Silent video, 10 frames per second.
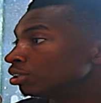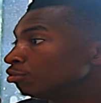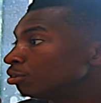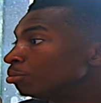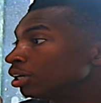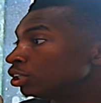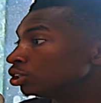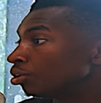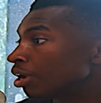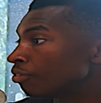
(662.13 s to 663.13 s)
off something, but they
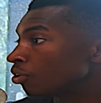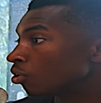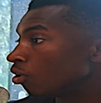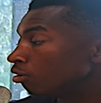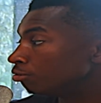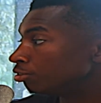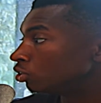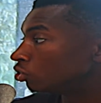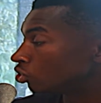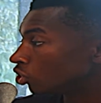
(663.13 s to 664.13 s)
just don't have the
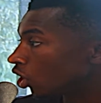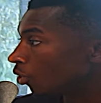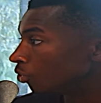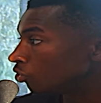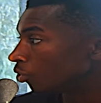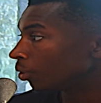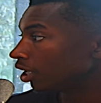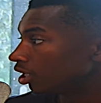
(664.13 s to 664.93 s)
confidence to go and do it.